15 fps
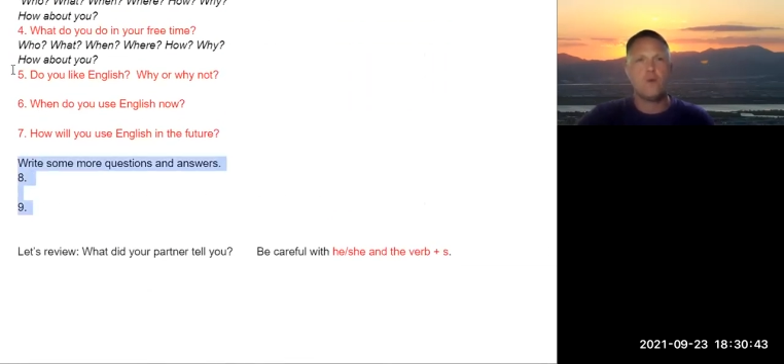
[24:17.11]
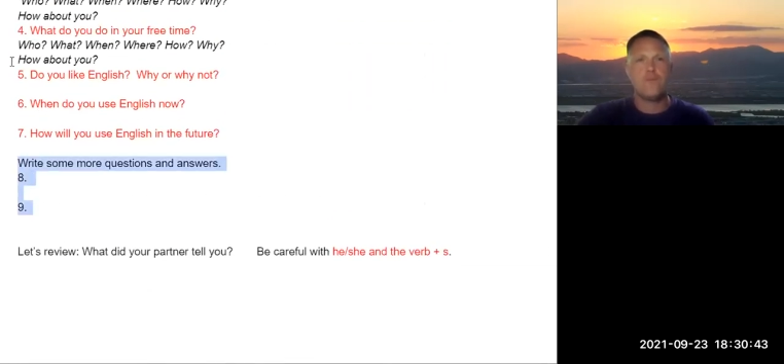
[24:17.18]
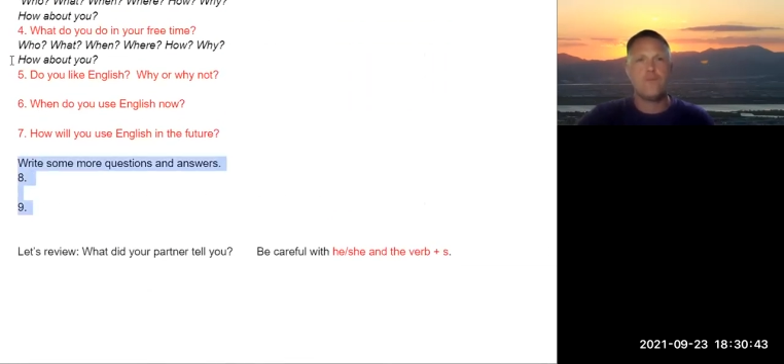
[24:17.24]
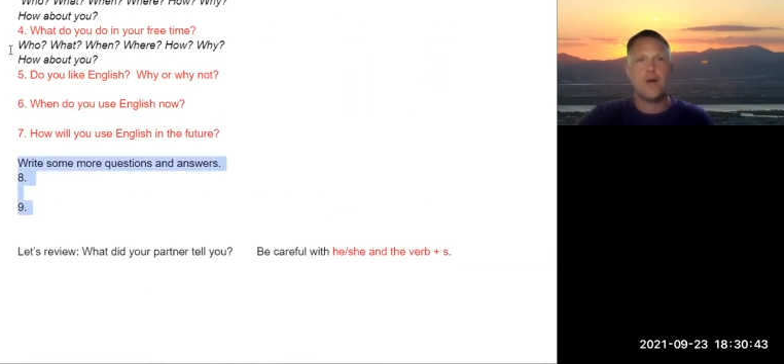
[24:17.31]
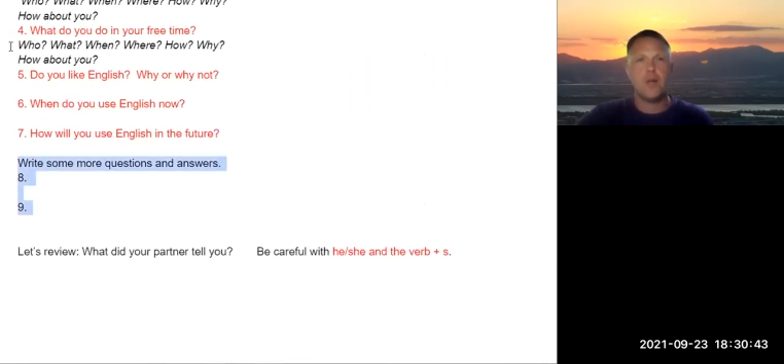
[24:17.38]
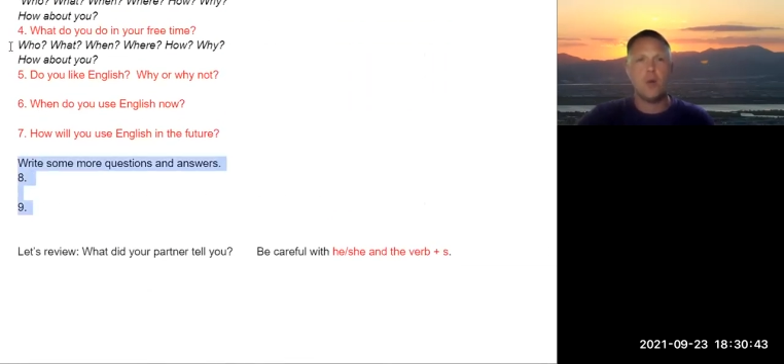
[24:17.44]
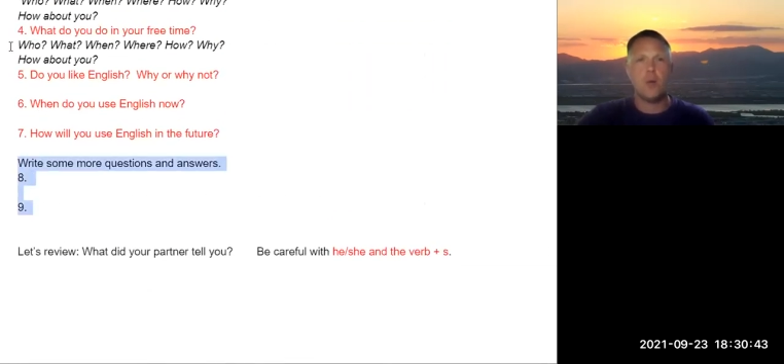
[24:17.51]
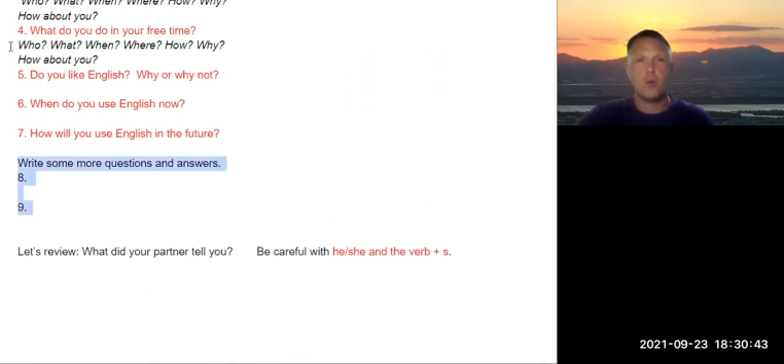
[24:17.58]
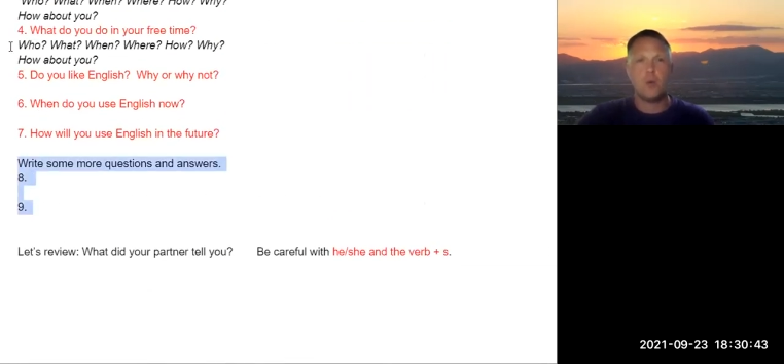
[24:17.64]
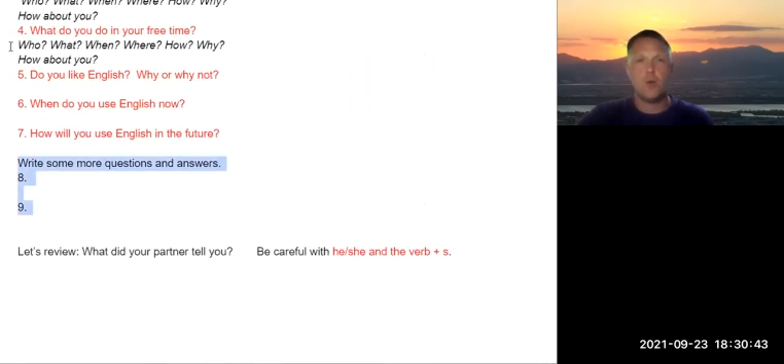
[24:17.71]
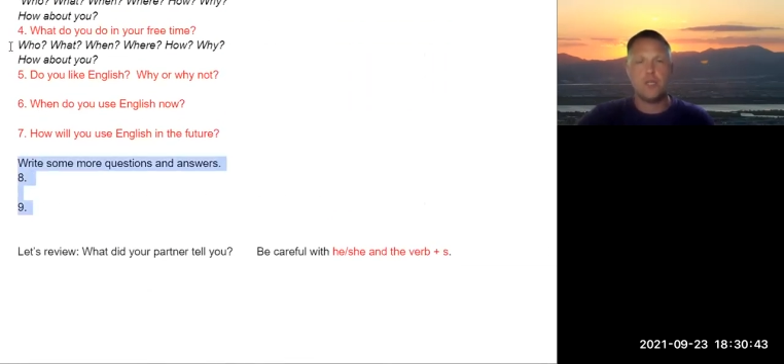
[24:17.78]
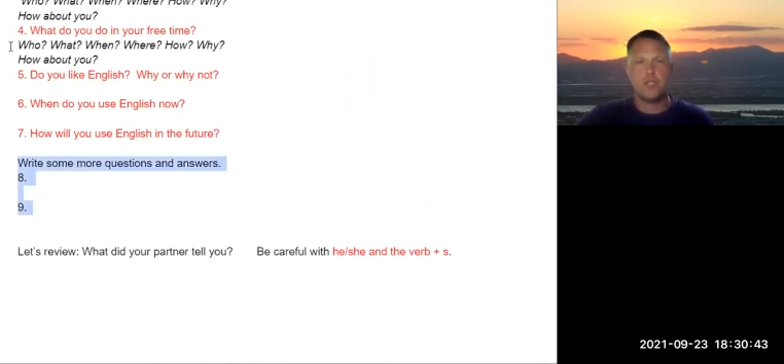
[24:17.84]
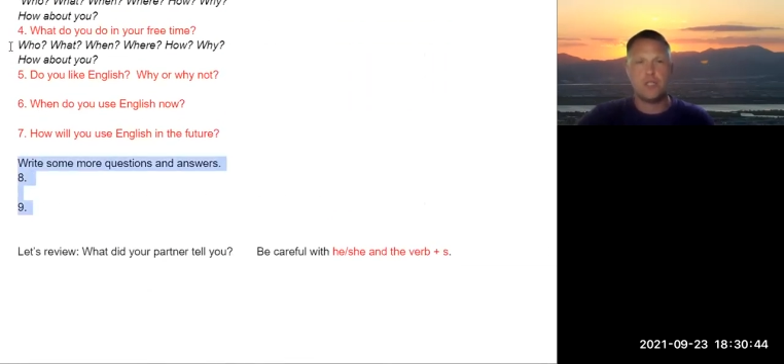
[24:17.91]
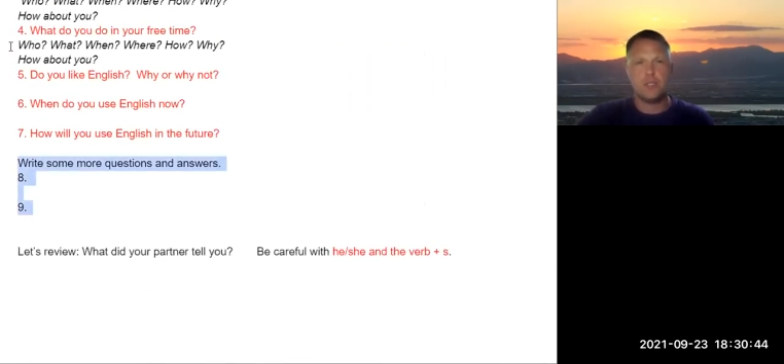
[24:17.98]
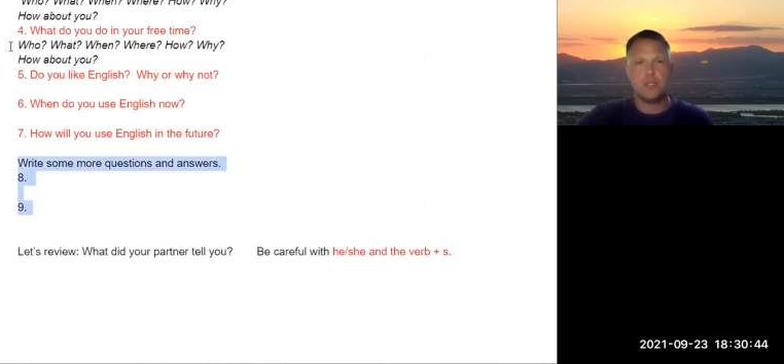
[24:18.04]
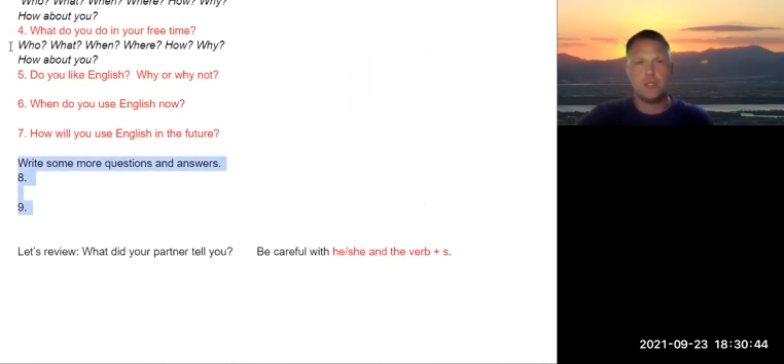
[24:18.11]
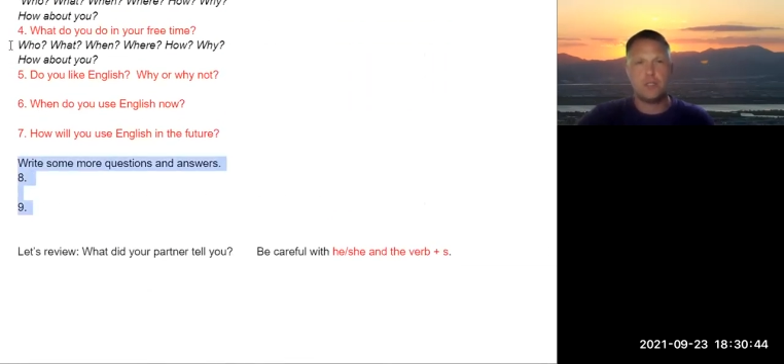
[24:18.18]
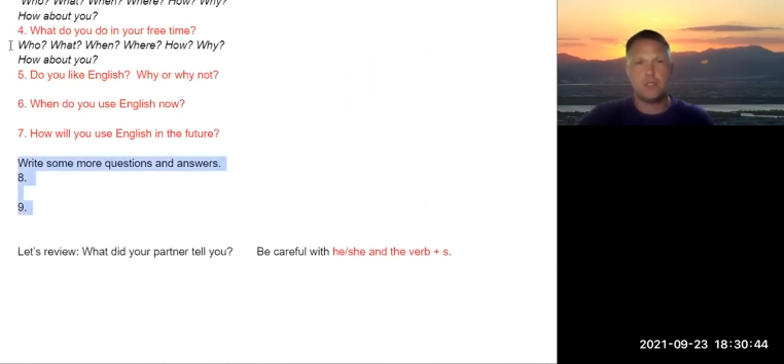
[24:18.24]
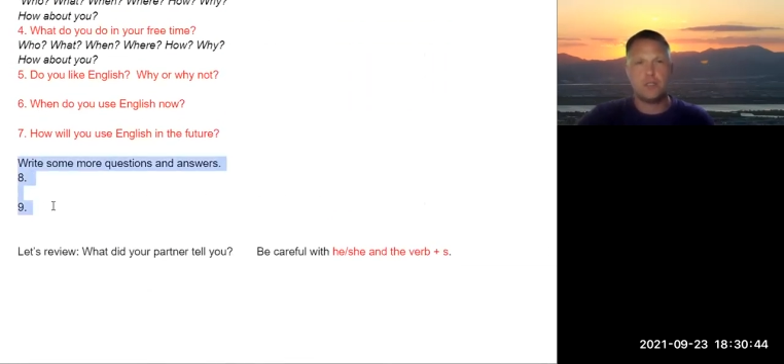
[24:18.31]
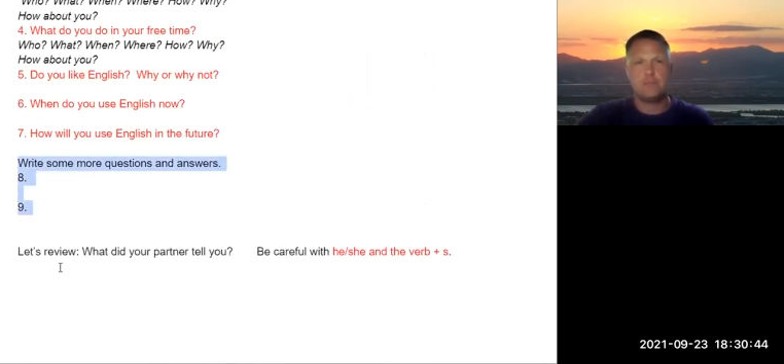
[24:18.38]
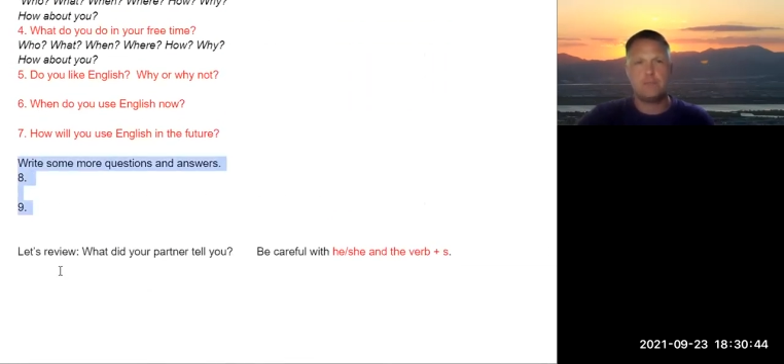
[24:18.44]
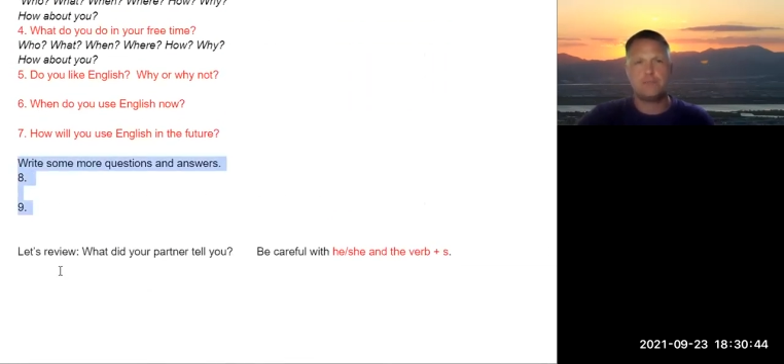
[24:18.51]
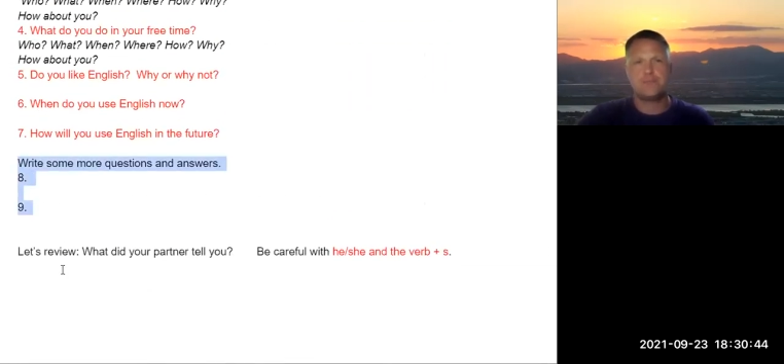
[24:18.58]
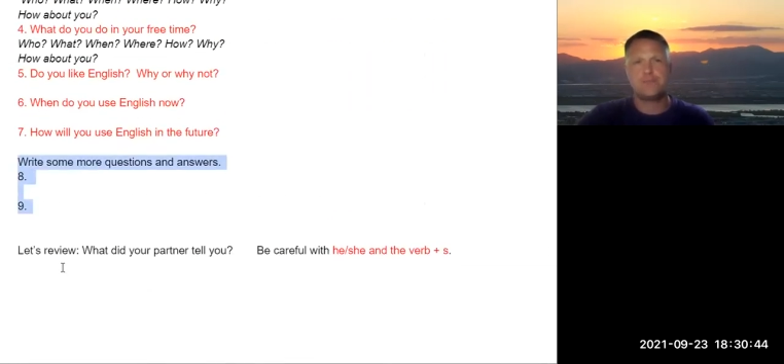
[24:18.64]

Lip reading: follow-up questions.